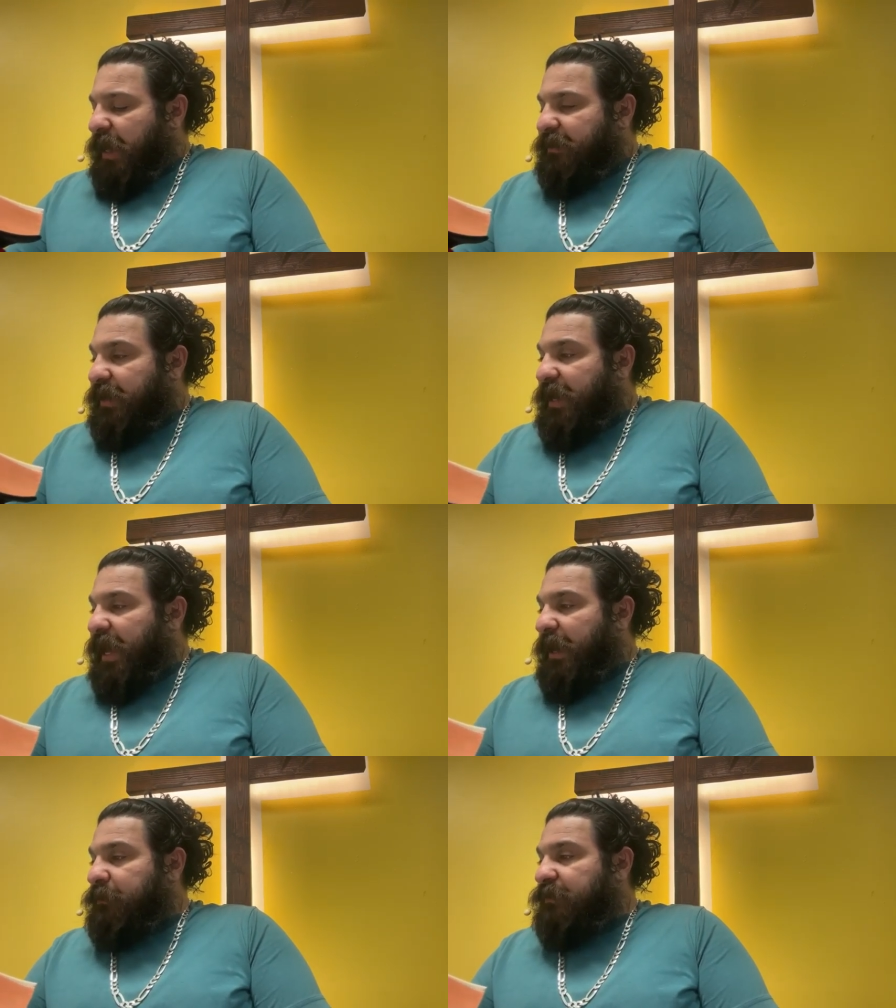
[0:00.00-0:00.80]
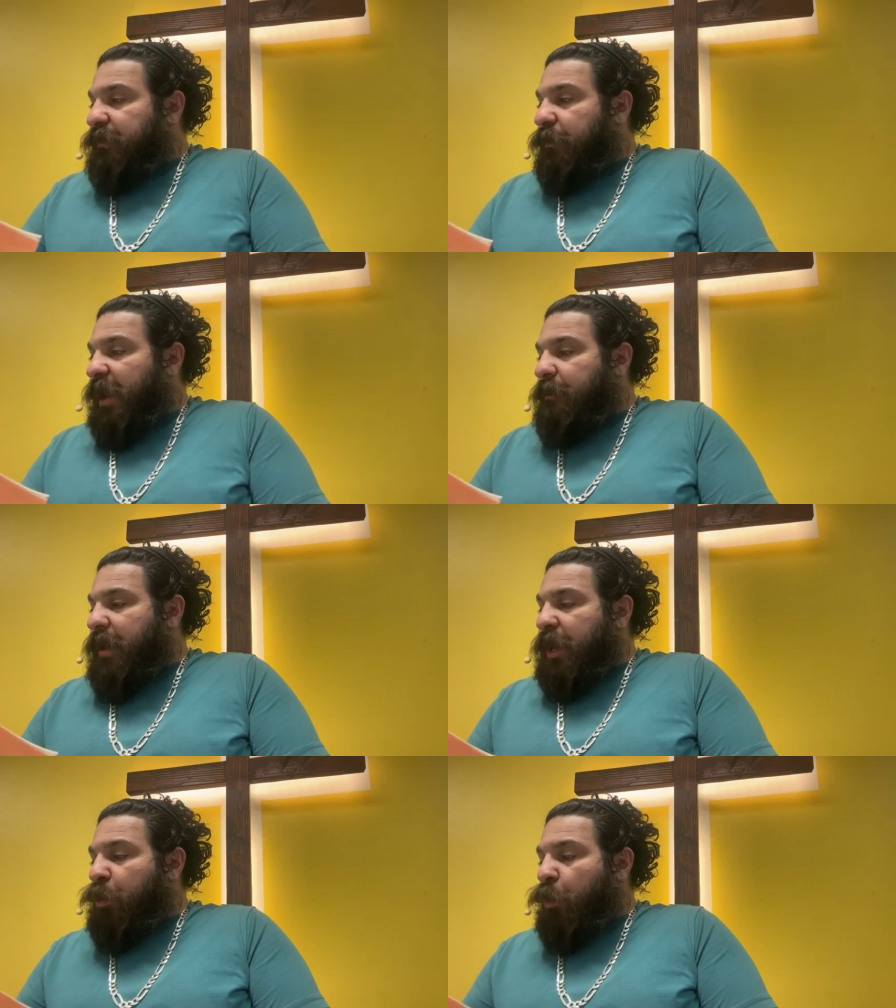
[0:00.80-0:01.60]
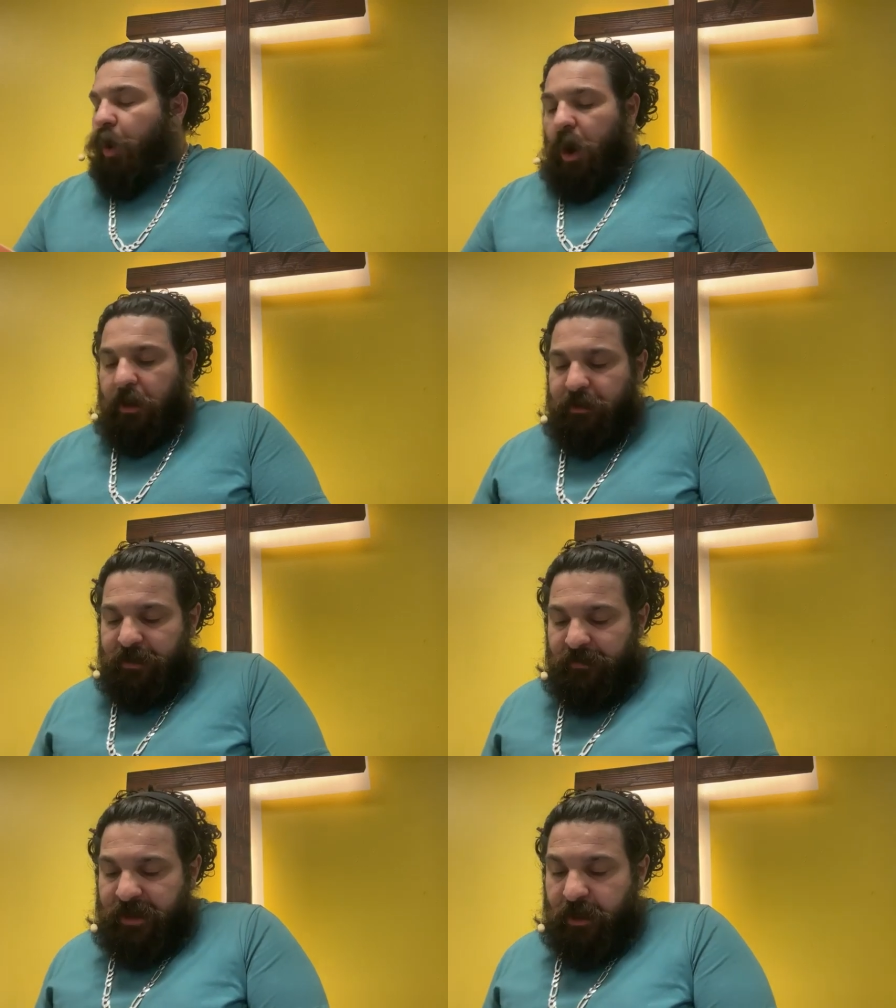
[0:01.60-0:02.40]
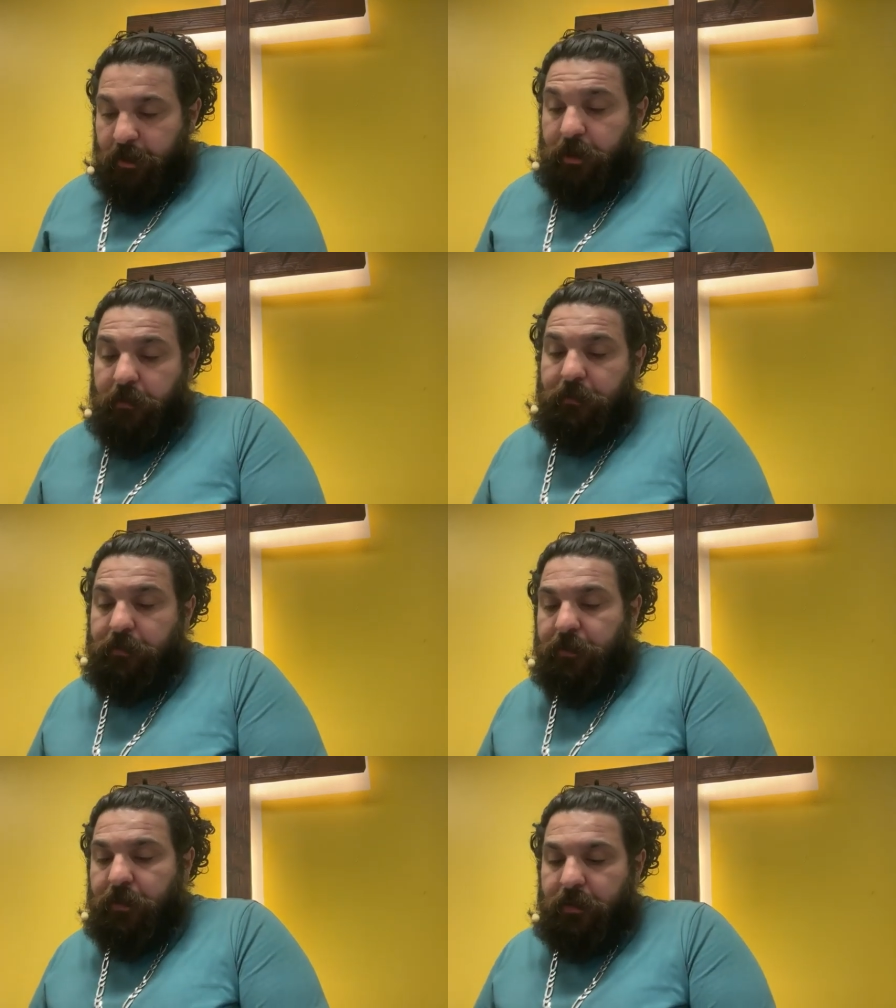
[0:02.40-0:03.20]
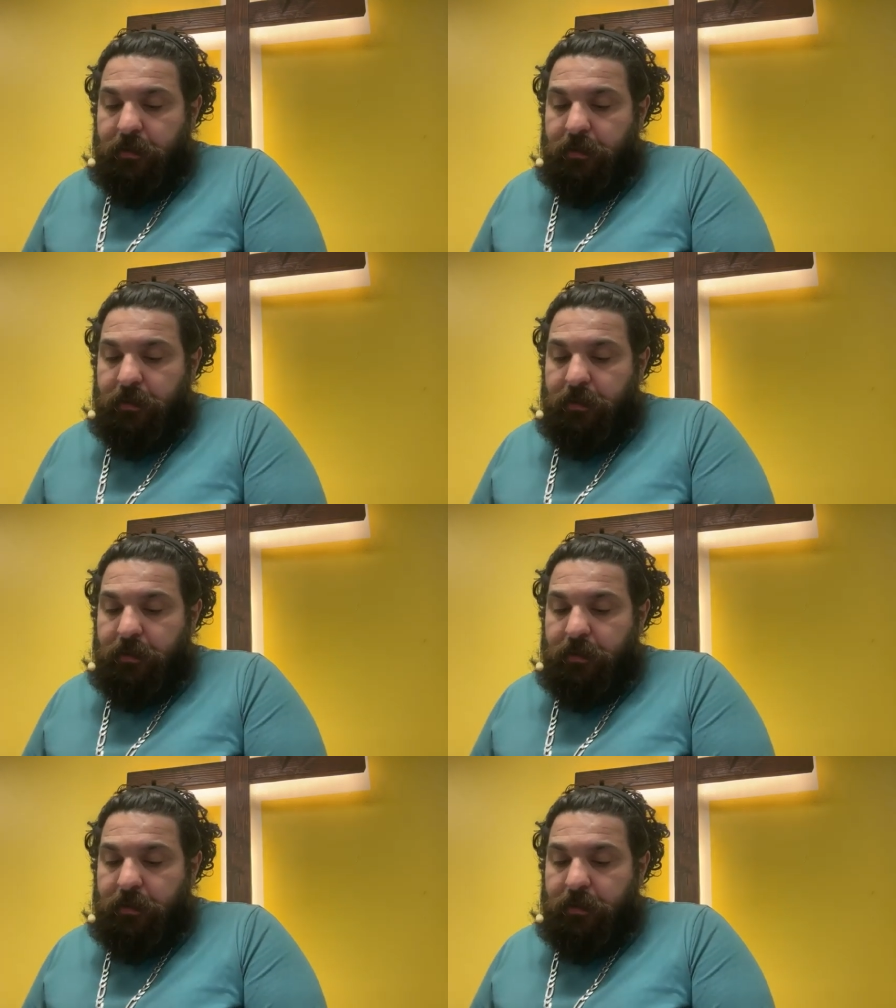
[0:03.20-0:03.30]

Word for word: like the names of the great men who are on the earth.